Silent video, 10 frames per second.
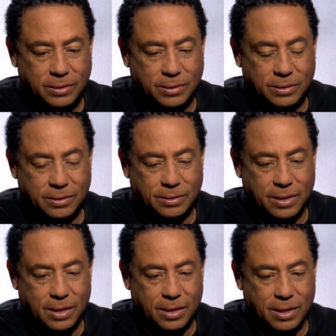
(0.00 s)
You know,
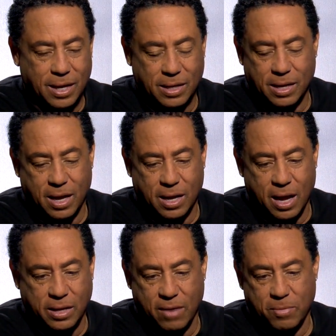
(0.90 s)

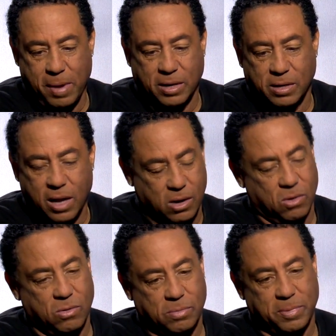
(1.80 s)
I never made a
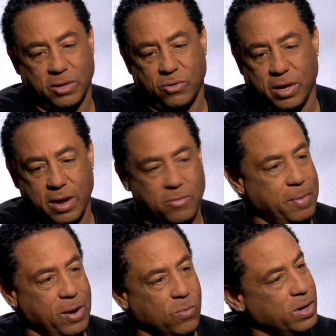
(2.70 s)
nickel. Me and Dre never
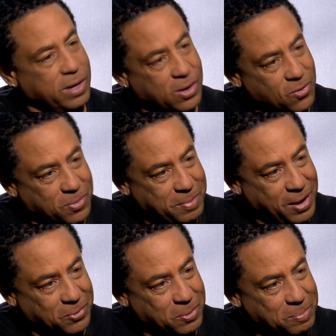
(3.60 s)
made one nickel from
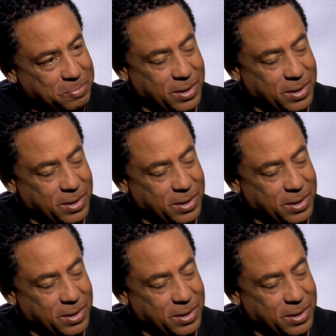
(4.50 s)
that group.